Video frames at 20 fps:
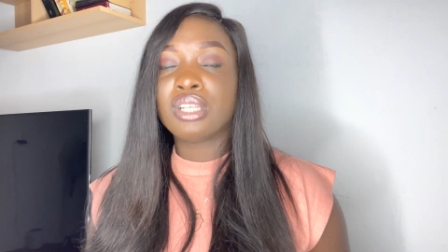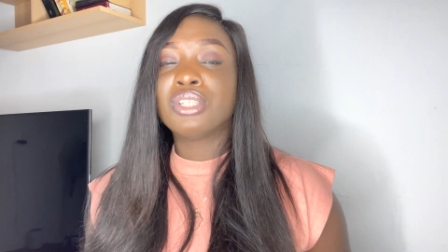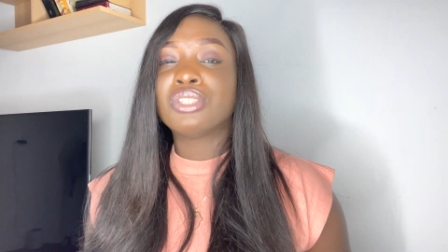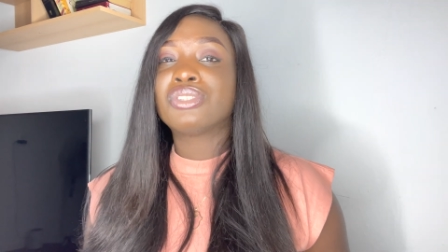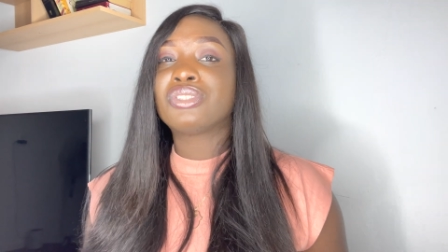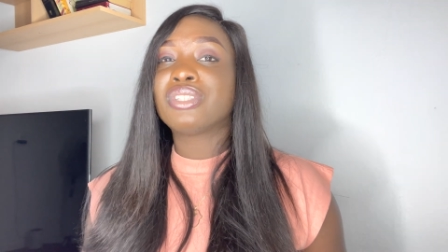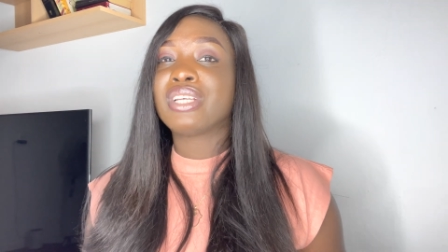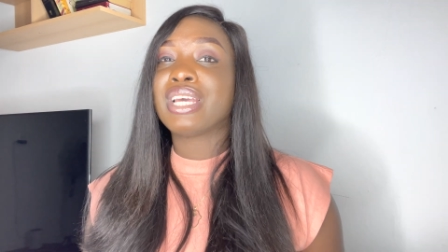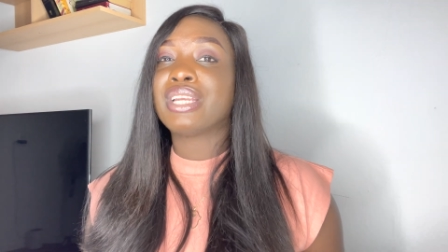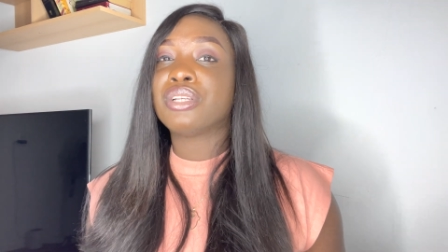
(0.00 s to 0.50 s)

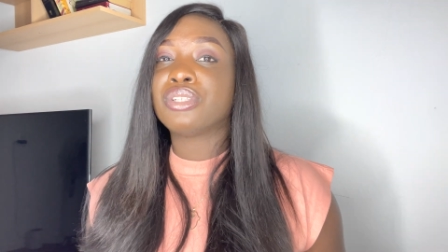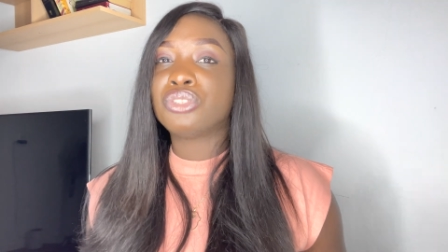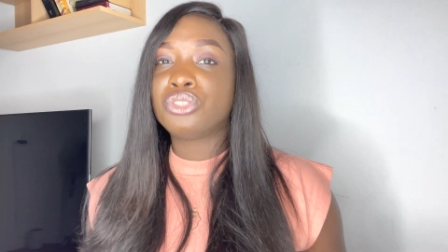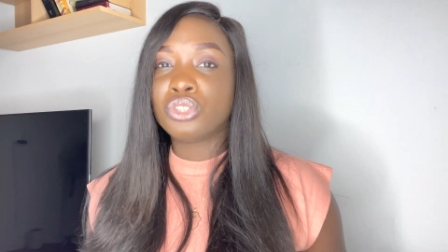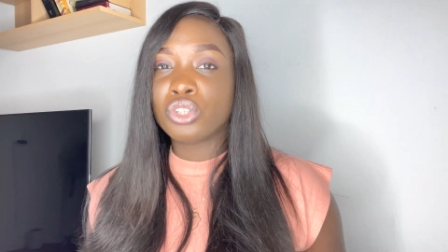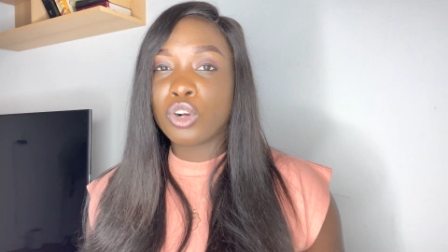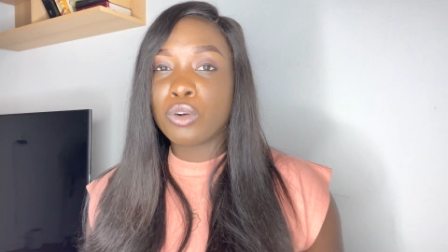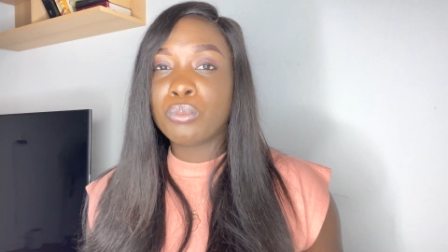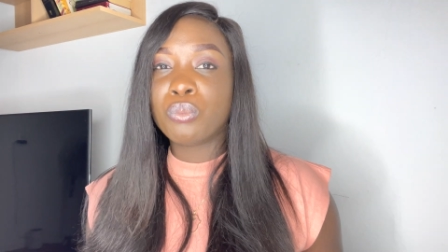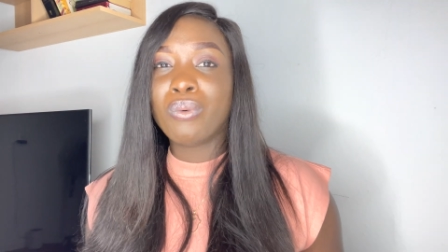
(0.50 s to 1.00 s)
to get a
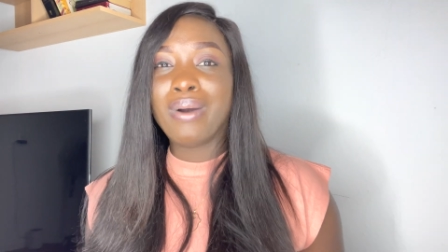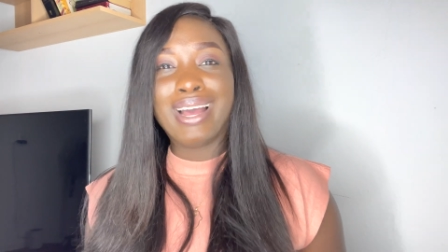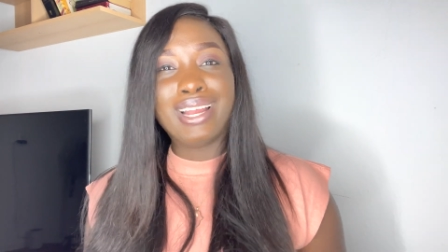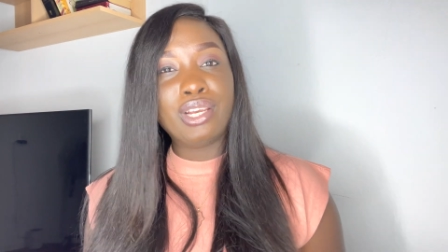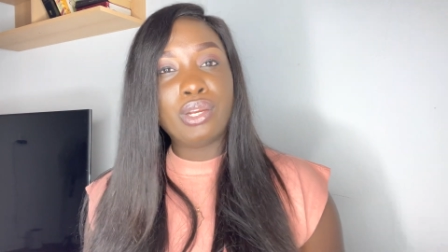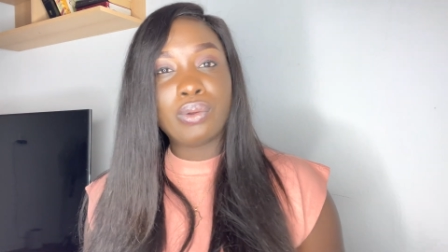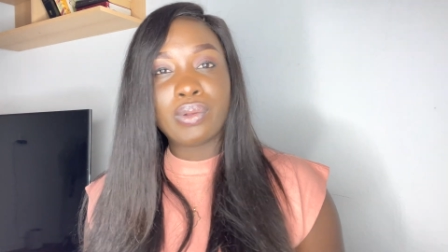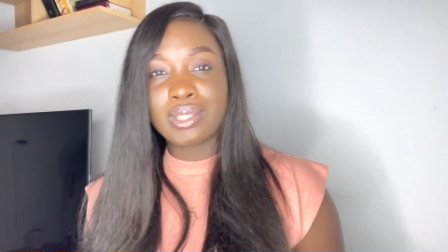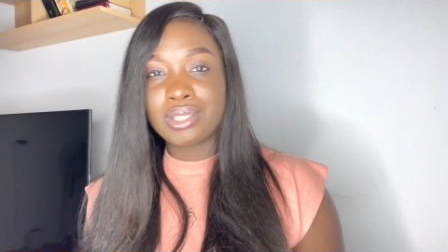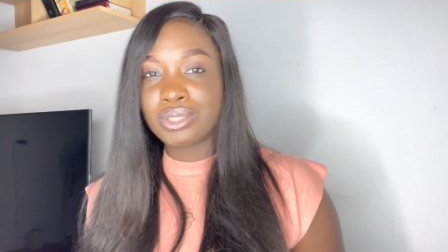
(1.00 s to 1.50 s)
job while
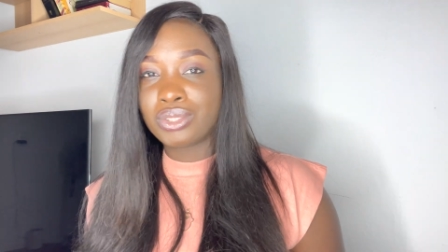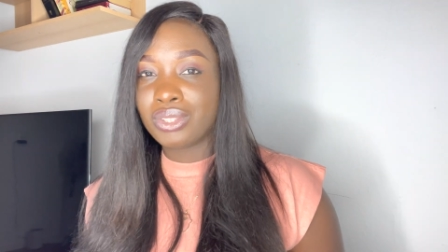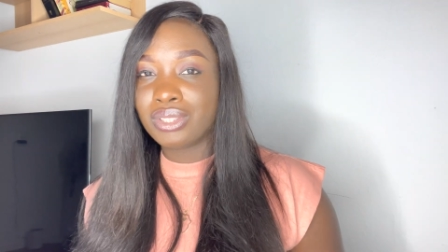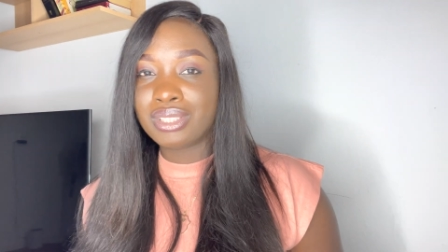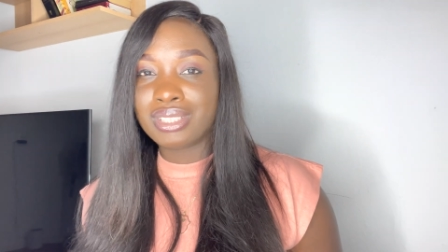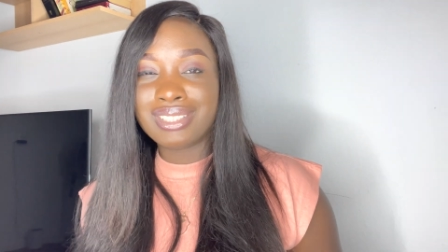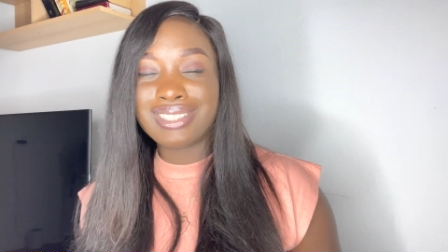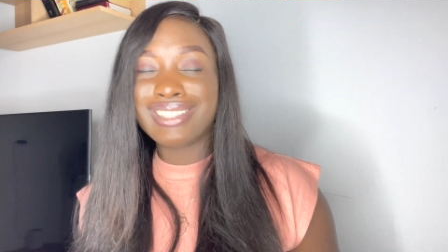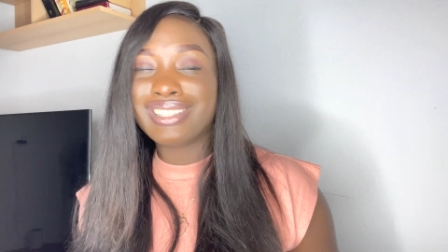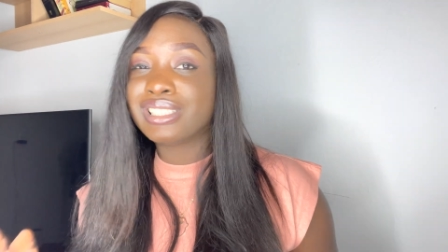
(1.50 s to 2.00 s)
you're
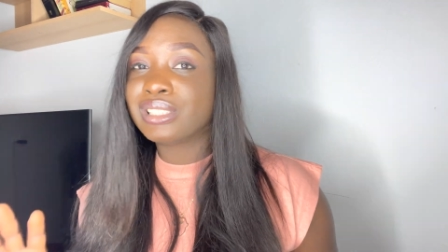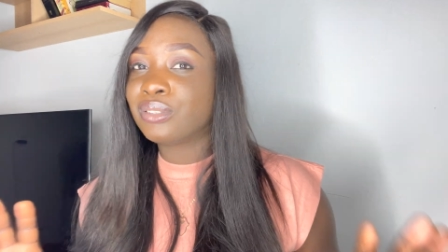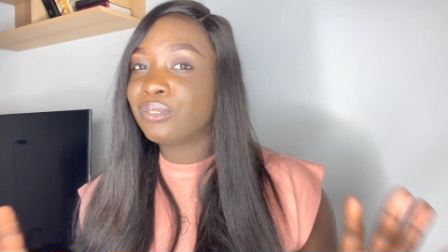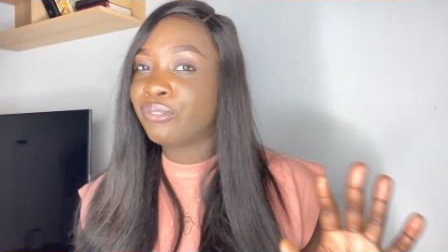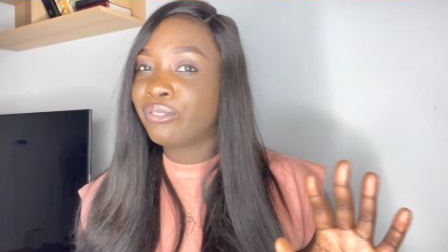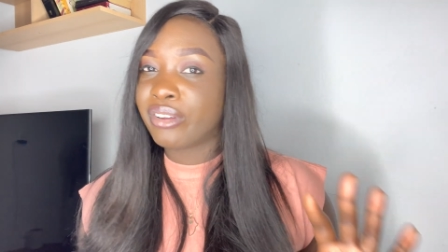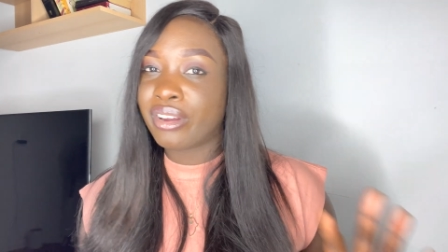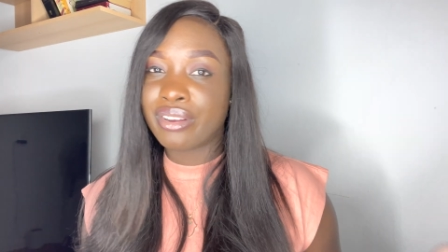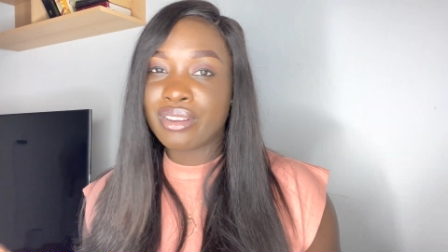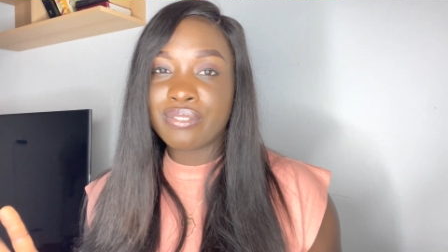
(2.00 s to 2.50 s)
studying. It's
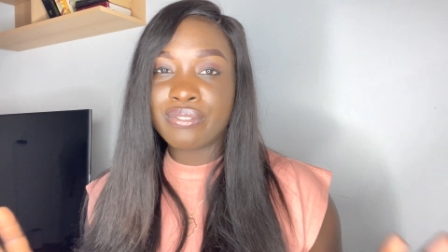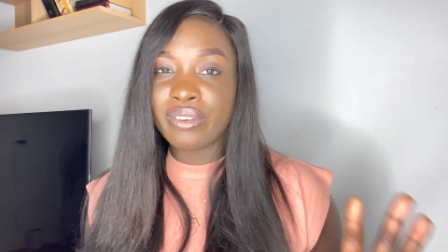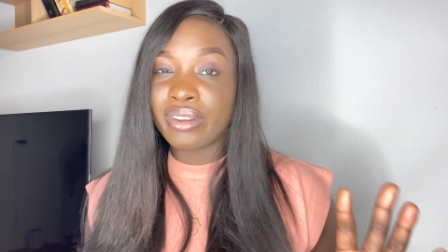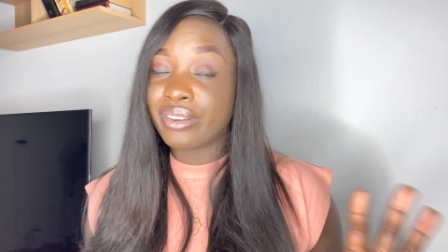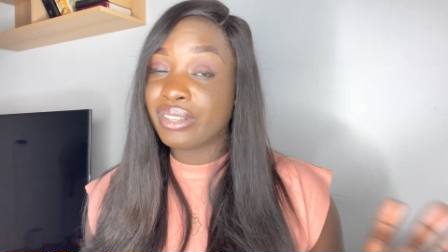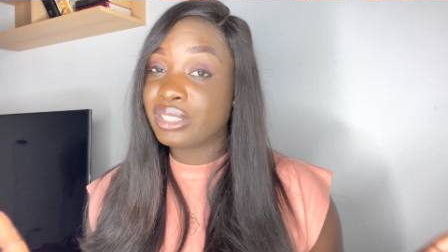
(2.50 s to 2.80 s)
very, very